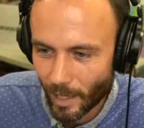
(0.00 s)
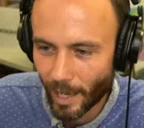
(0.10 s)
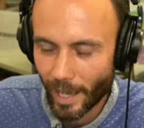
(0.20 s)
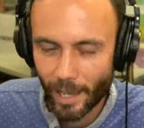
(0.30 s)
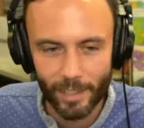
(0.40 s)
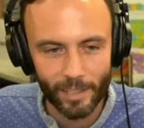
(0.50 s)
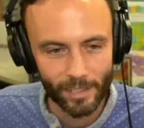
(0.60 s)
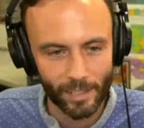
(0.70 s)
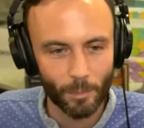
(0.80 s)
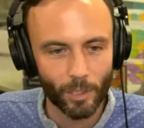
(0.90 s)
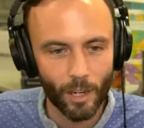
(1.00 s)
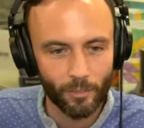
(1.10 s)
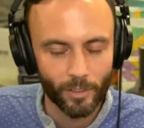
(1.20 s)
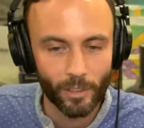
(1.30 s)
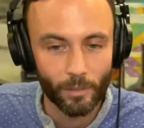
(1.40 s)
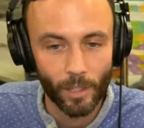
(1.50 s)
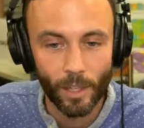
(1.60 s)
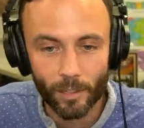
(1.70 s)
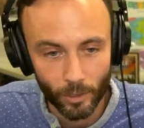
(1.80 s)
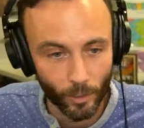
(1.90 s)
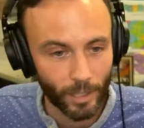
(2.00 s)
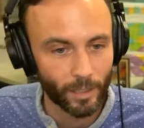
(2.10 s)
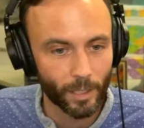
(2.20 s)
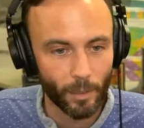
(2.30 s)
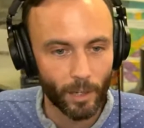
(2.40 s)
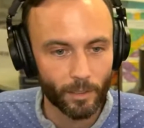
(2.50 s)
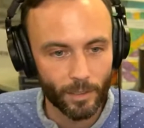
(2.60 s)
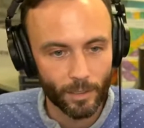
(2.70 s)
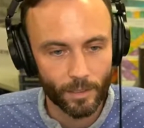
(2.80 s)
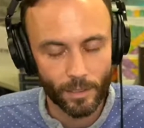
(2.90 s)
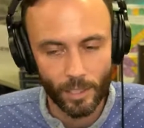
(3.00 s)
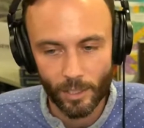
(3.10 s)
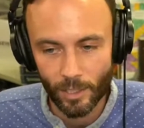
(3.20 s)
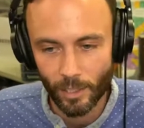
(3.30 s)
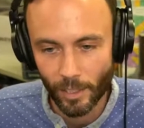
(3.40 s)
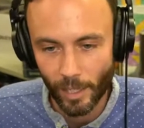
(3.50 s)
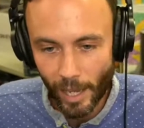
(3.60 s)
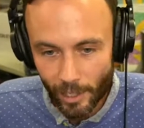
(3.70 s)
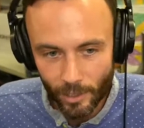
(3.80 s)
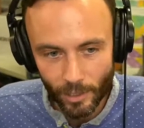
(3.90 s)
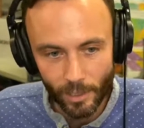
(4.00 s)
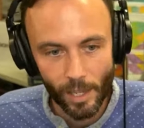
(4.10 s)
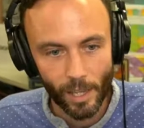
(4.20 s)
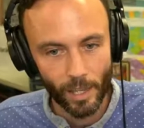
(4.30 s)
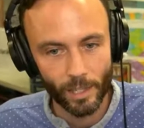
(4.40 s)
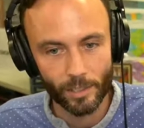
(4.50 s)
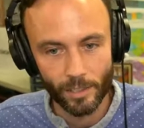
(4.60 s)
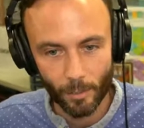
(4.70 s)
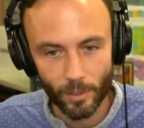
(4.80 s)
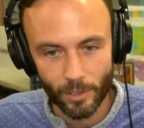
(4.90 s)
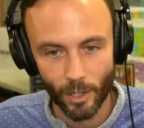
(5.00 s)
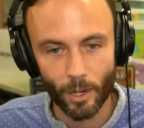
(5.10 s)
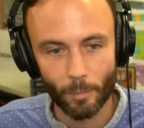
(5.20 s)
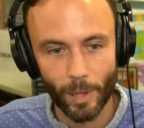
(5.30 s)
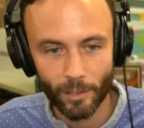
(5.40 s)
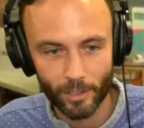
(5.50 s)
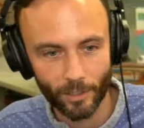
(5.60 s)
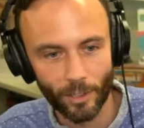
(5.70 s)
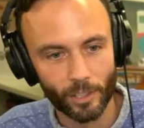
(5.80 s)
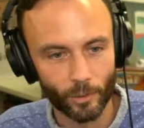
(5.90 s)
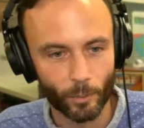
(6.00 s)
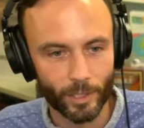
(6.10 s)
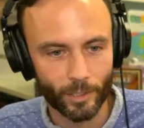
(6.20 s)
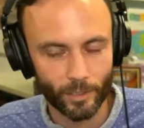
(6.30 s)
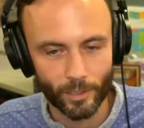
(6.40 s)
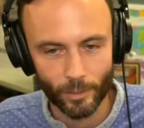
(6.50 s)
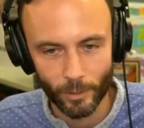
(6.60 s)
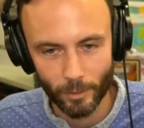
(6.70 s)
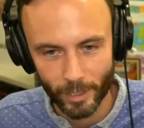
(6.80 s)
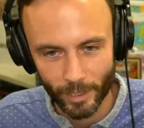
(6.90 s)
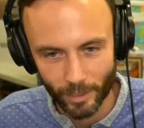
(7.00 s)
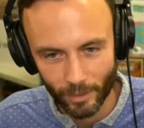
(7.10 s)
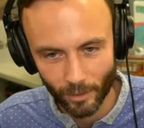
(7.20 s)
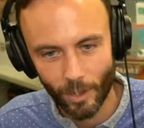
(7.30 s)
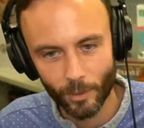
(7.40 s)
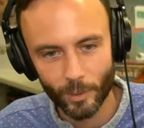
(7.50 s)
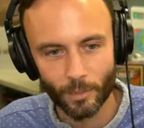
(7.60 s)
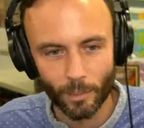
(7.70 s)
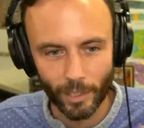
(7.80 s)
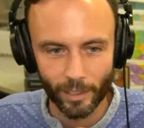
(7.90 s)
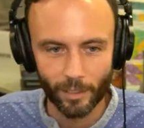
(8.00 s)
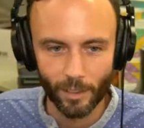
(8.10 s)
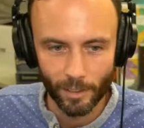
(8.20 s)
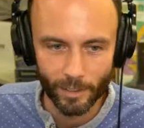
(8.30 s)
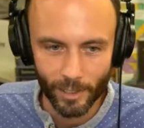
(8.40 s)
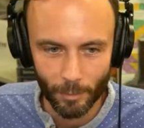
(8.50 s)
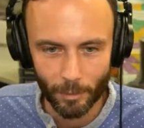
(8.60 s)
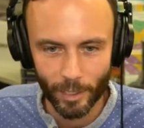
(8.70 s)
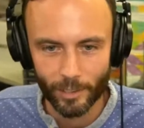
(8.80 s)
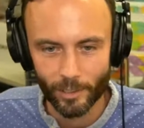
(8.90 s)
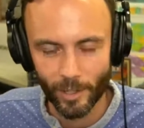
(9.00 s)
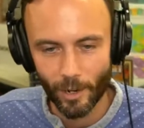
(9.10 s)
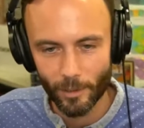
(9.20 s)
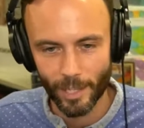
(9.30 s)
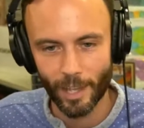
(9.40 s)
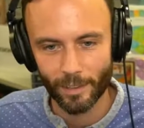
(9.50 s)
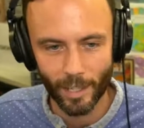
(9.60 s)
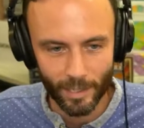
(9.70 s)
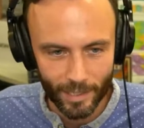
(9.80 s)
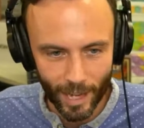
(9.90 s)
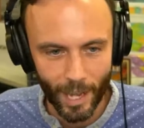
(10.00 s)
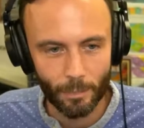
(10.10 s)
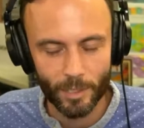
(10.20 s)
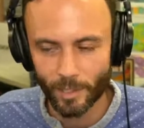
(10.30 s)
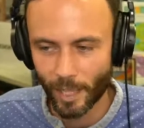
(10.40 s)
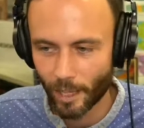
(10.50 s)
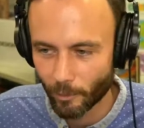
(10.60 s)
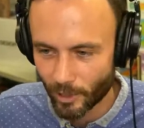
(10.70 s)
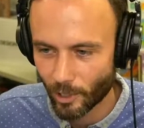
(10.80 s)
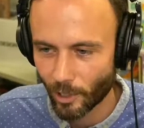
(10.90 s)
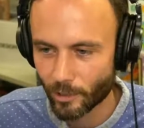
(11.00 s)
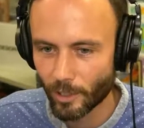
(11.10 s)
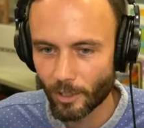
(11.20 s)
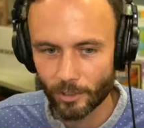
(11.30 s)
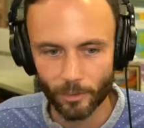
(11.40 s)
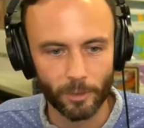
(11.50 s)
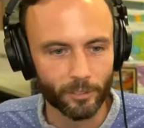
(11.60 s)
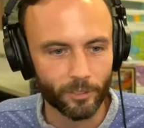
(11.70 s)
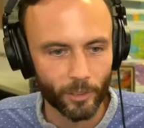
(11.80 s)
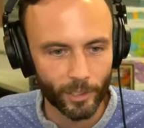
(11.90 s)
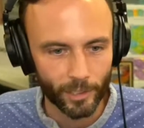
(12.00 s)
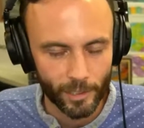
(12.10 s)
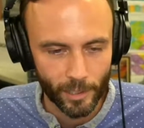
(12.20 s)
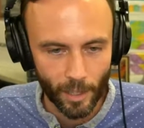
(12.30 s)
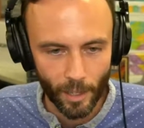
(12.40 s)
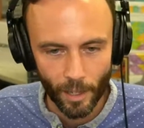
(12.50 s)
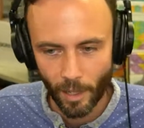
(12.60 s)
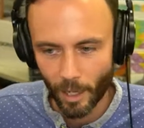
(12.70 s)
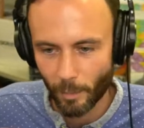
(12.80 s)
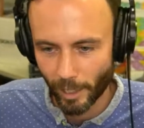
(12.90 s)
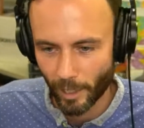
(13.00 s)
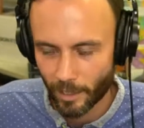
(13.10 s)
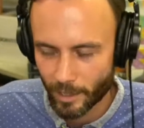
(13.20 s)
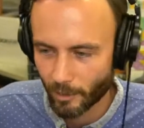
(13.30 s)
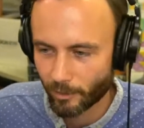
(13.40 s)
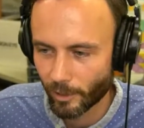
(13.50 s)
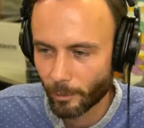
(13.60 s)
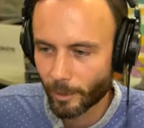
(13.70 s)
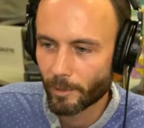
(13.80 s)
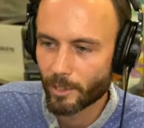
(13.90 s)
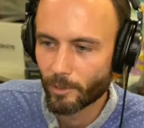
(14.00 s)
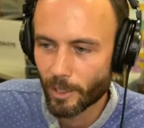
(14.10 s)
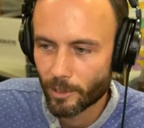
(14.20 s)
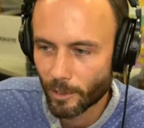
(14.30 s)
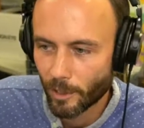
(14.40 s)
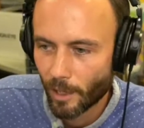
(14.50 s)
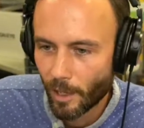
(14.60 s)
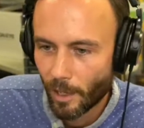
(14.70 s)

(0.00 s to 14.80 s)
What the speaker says: I had that summer off, and another great thing about teaching in Asia is summers are about as long as winters. So we would get a long winter break and a long summer break. So I always had that time to kind of recharge and also refocus on my content for the upcoming semester.